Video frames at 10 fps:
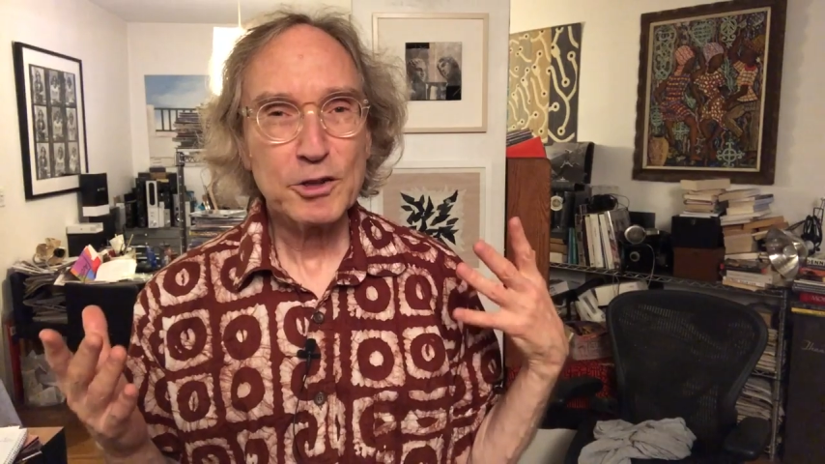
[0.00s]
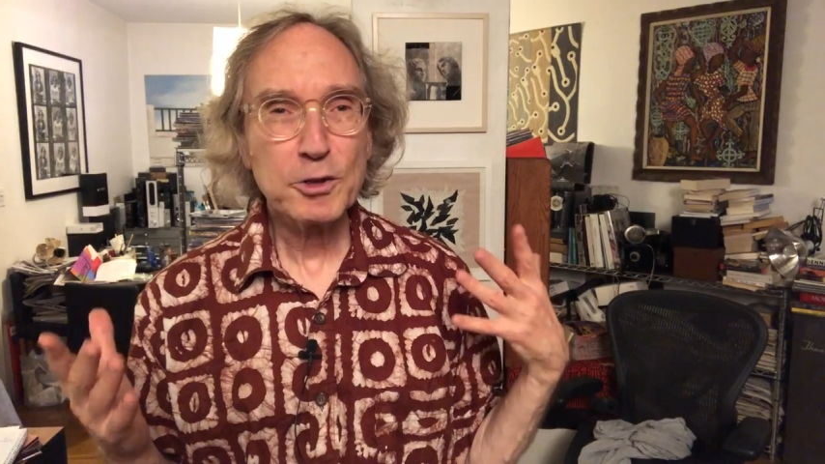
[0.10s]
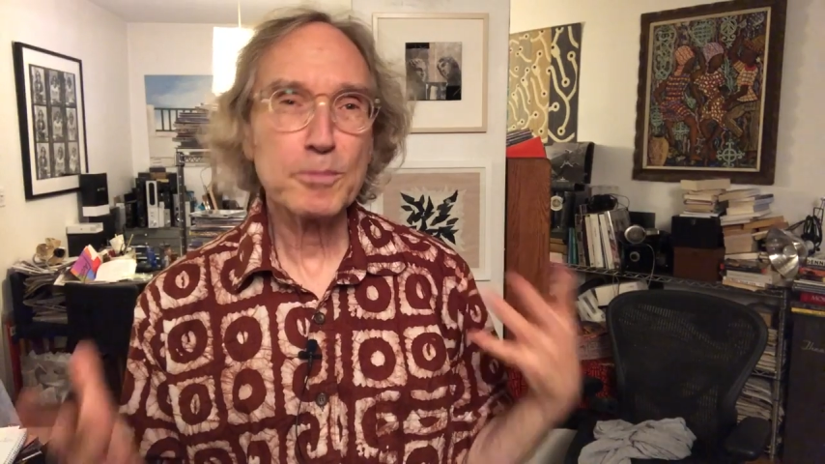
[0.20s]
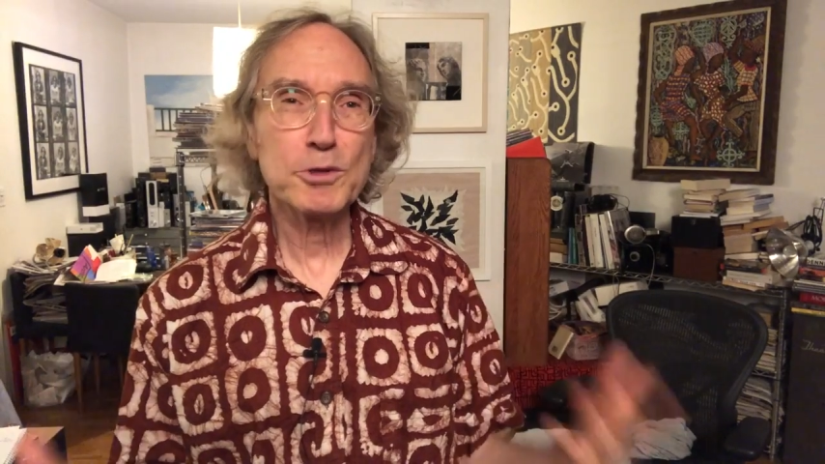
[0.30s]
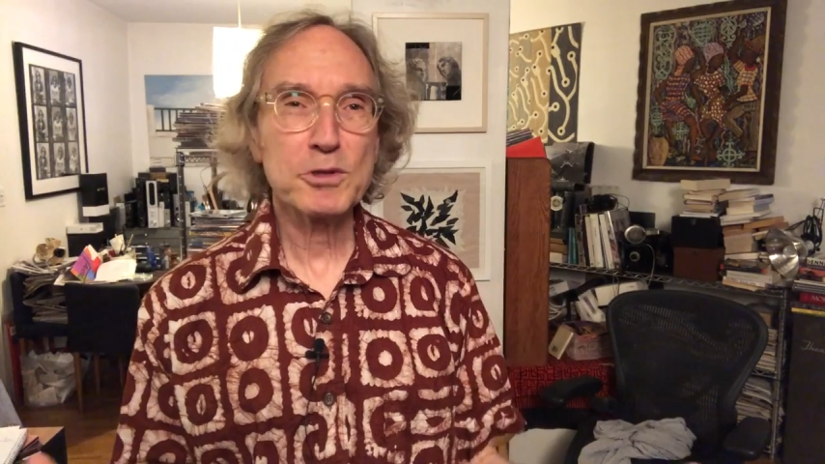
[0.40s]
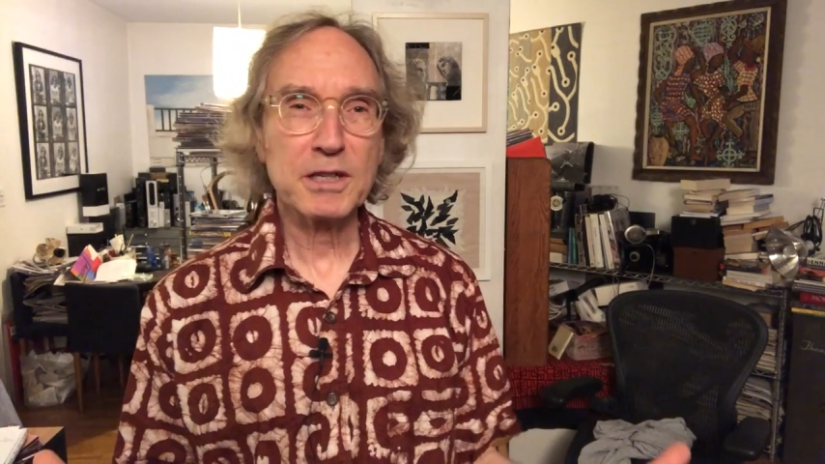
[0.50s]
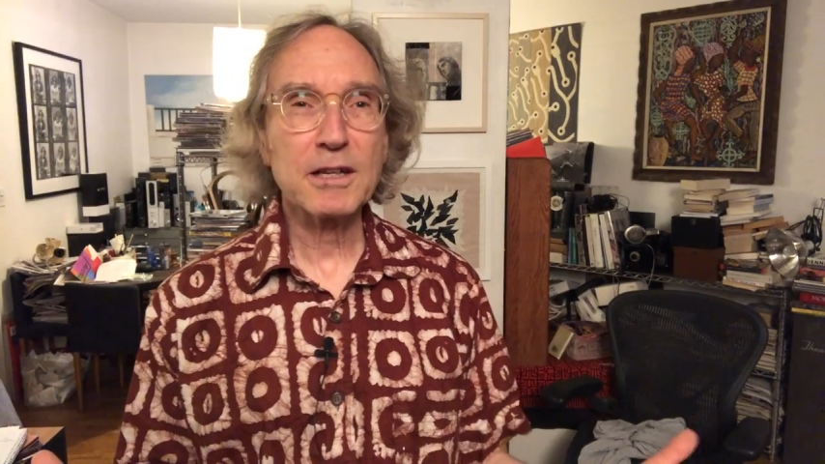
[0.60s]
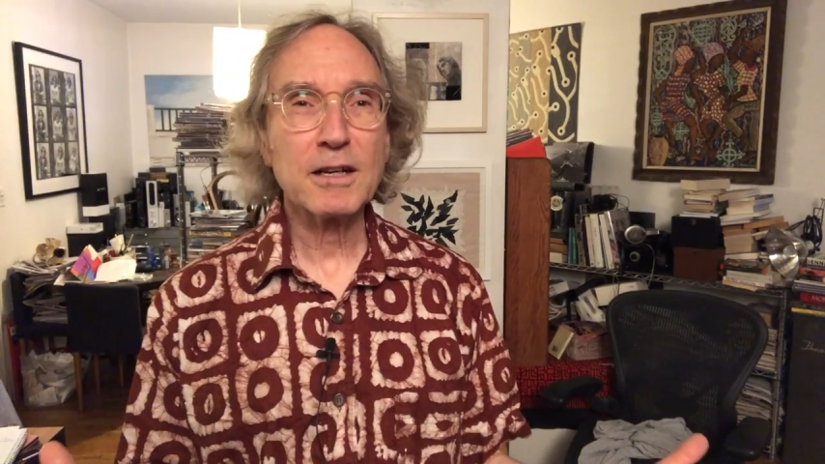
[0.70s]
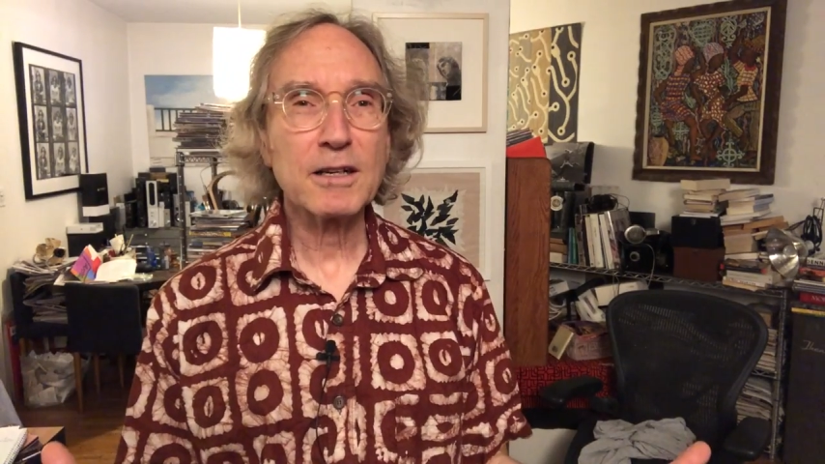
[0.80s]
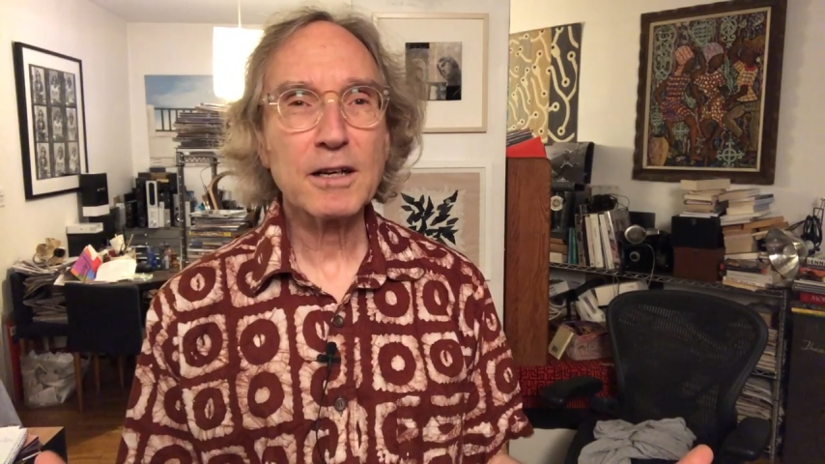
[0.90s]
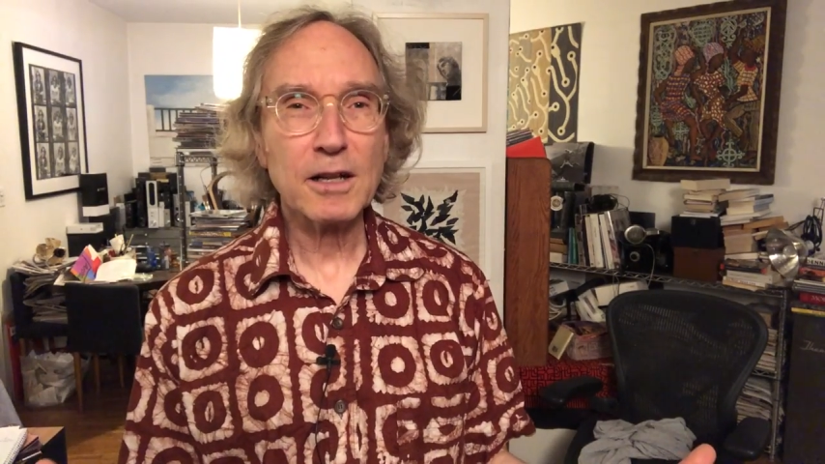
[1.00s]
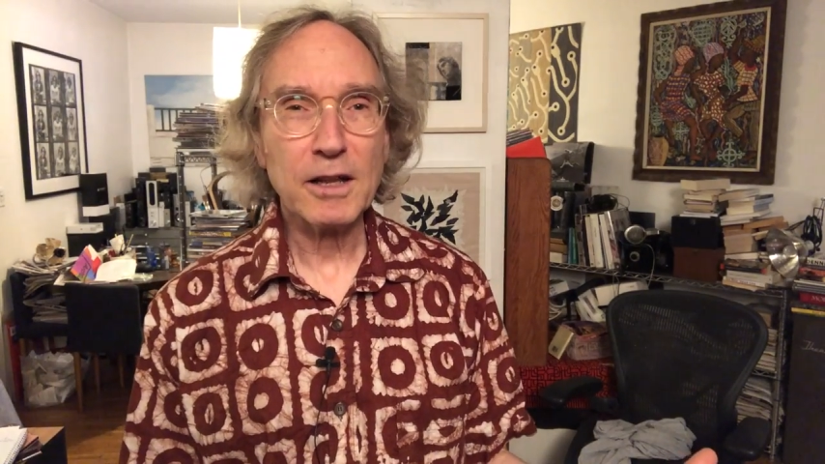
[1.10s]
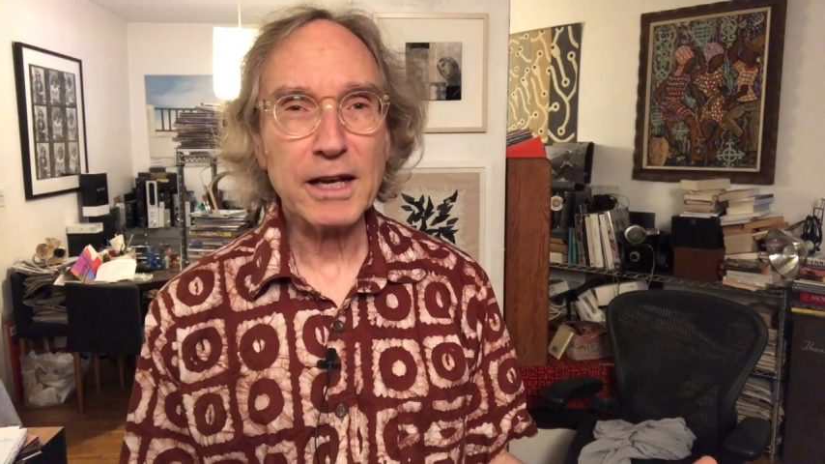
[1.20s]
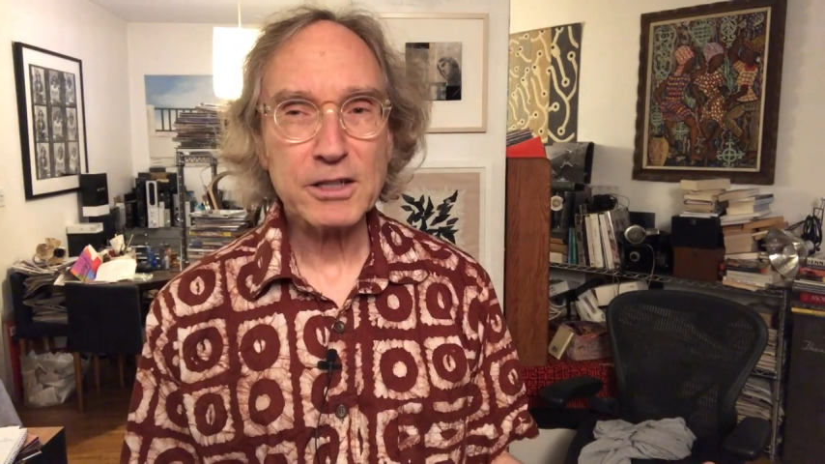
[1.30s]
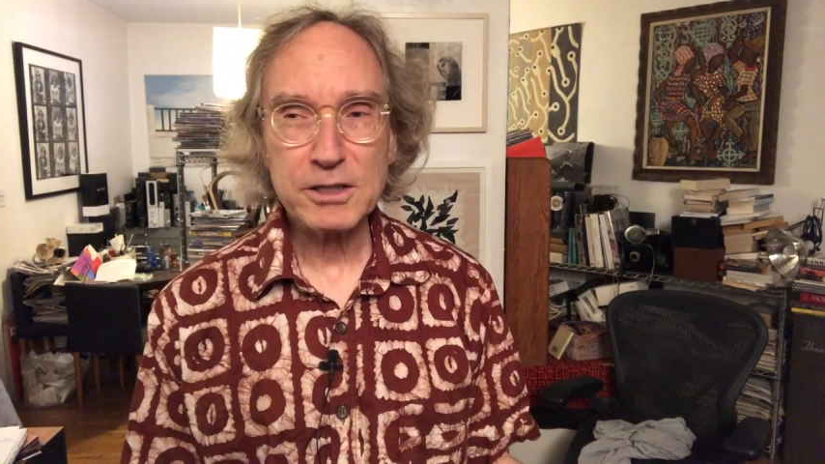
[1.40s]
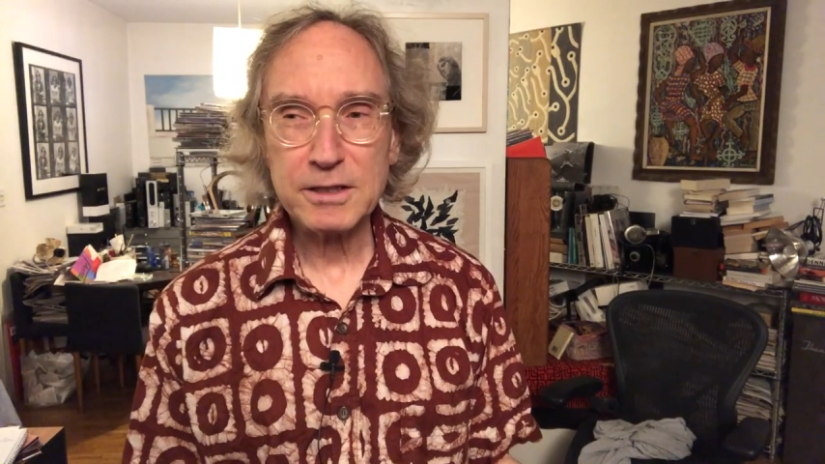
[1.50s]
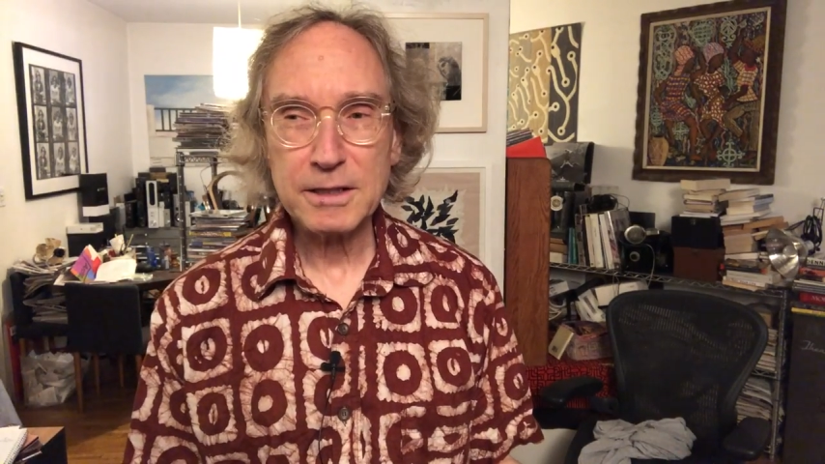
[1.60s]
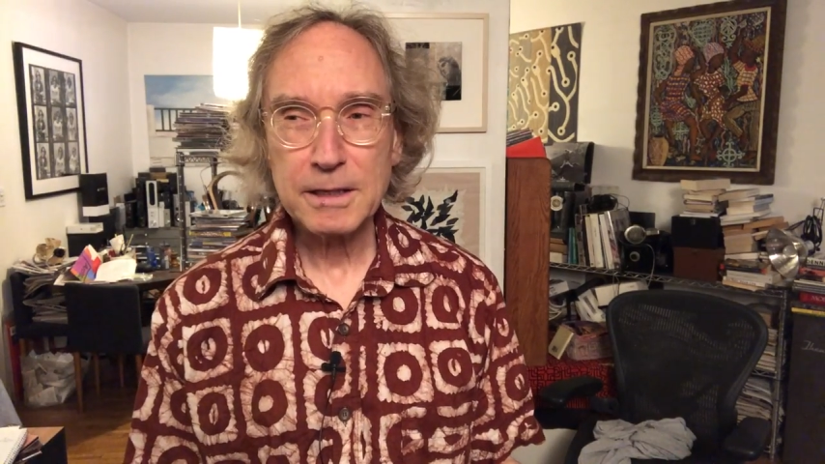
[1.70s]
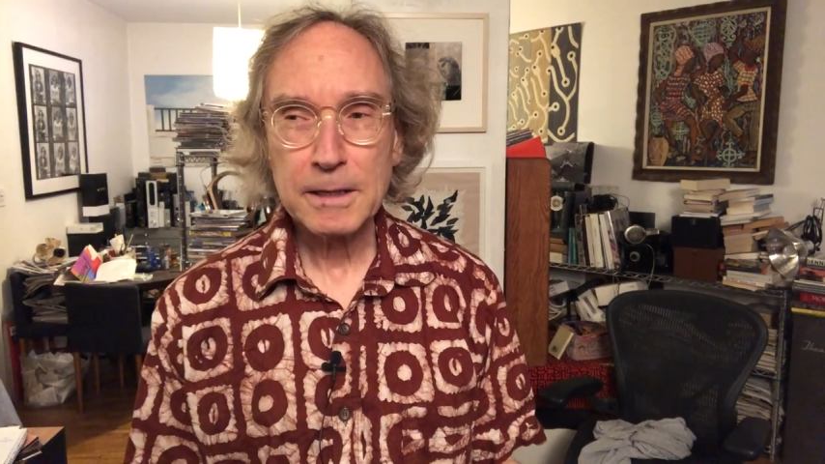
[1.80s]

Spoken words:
your music collection.